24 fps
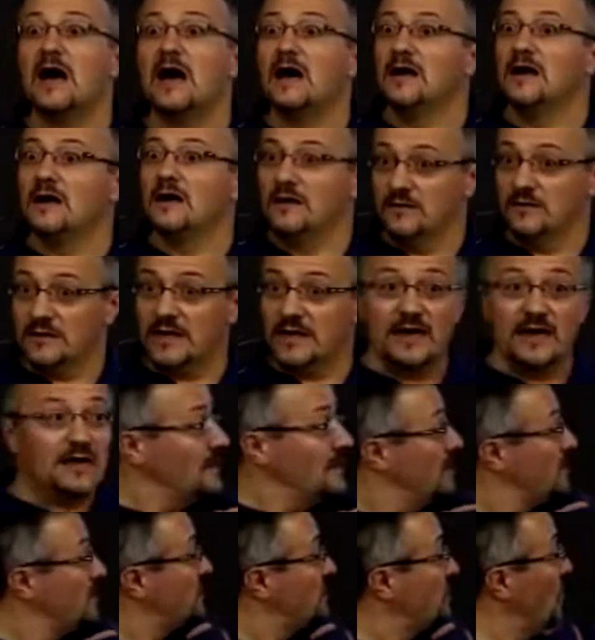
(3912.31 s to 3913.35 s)
Okay?
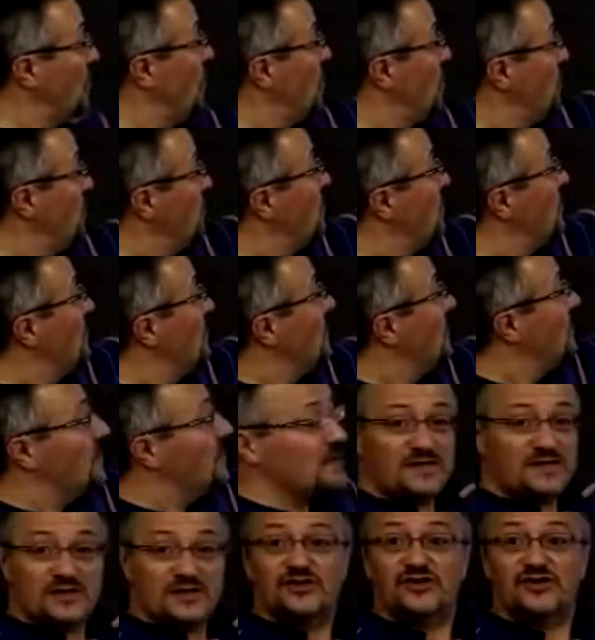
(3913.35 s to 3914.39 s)
So
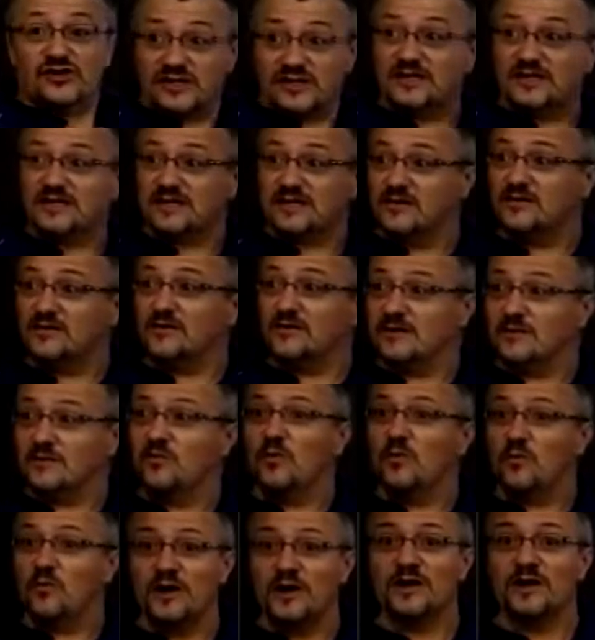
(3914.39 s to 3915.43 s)
this is just to tell you that
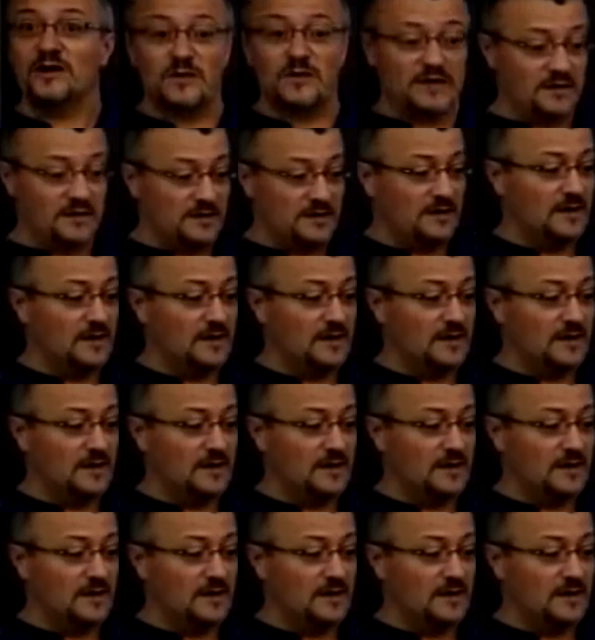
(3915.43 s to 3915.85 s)
what we're going to be